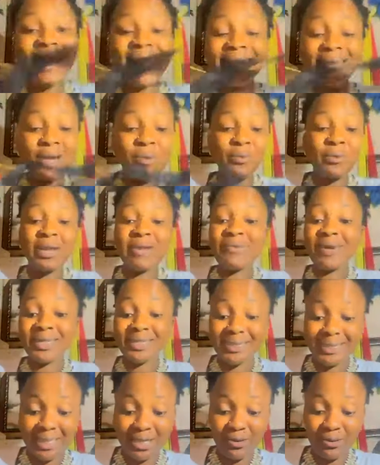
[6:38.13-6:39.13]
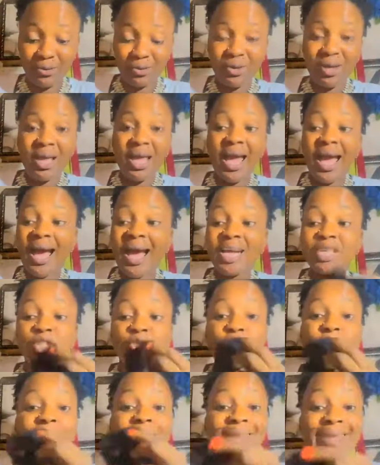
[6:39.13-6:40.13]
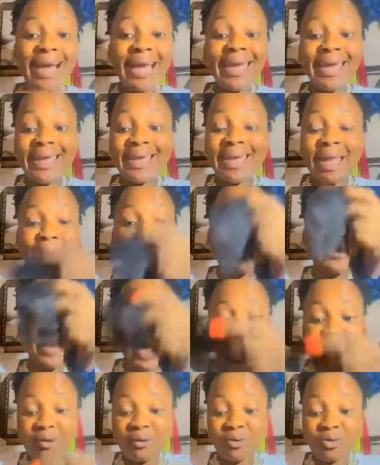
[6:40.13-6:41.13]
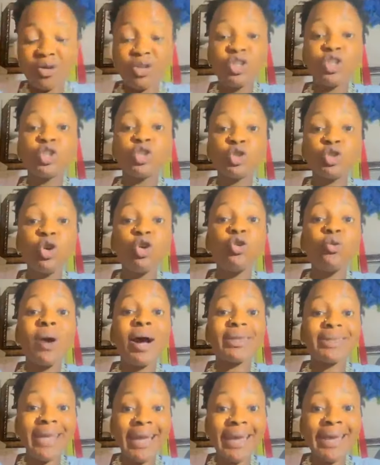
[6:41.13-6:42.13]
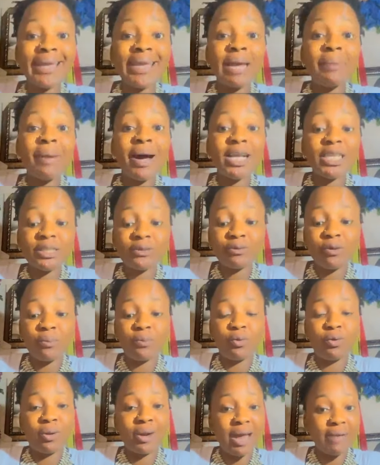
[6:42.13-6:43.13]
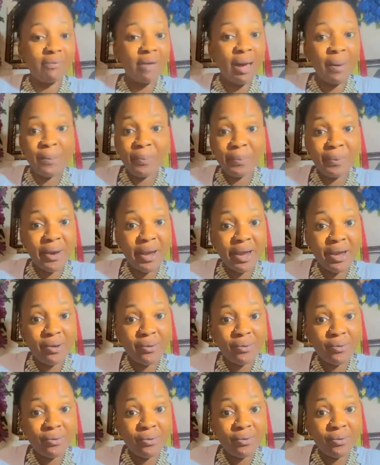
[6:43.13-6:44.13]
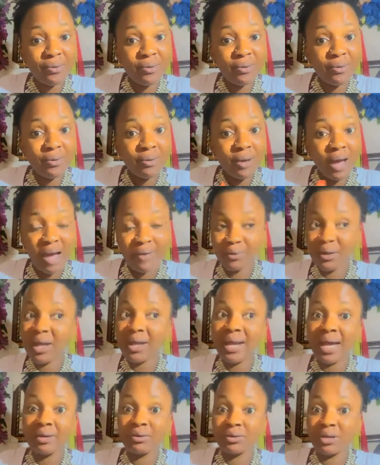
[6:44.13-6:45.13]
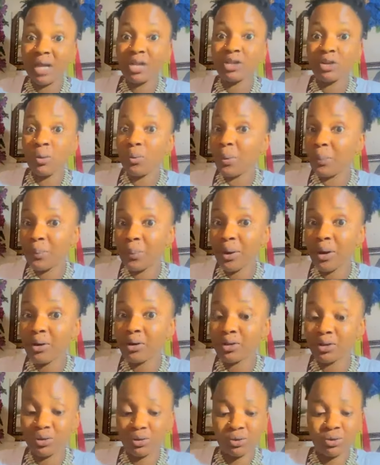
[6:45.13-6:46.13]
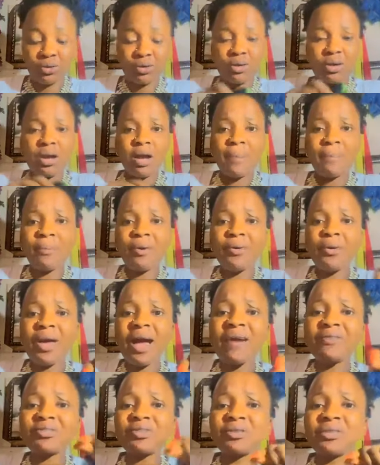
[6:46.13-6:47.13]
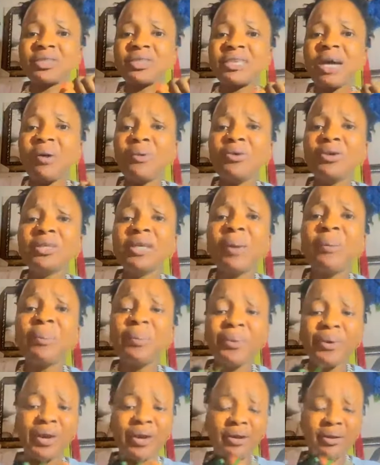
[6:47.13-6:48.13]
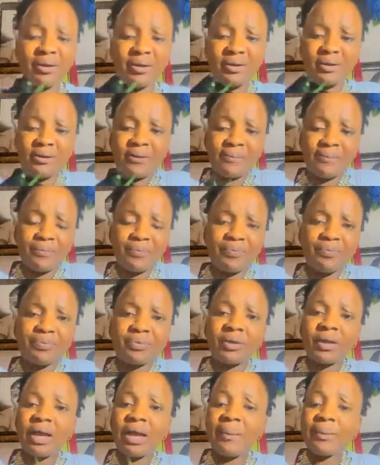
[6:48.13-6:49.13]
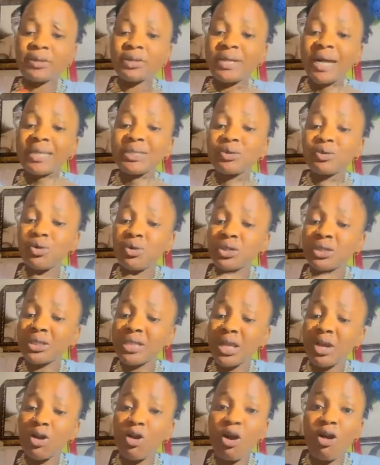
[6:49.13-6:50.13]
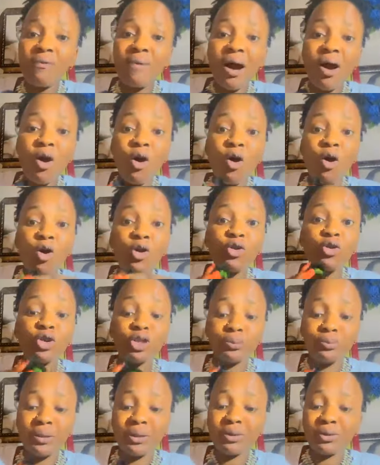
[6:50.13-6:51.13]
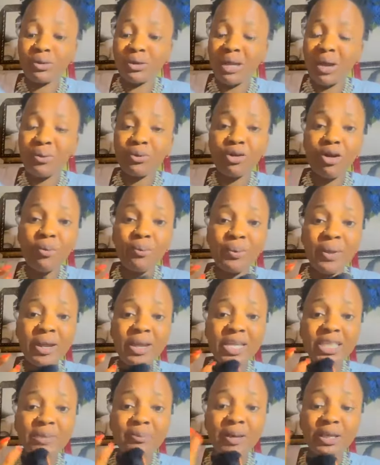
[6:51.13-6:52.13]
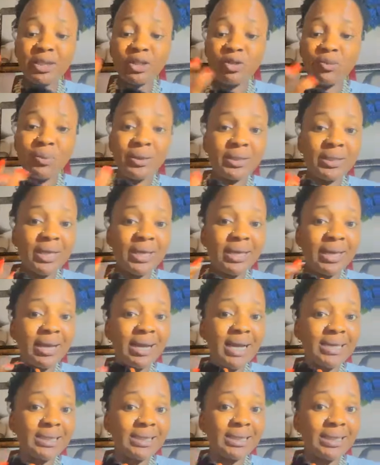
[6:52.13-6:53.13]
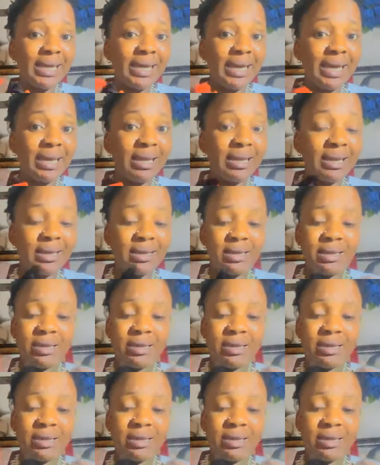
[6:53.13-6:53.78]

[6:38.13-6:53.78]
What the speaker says: that day will never see you. As you are tying them now, so you are tying them out from your life. I'm praying, you know. I tell you that tradition we pray also, but we have something that we use and pray. Make sure that those things cover all those places. There will not be any space you'll be seeing the grasses again.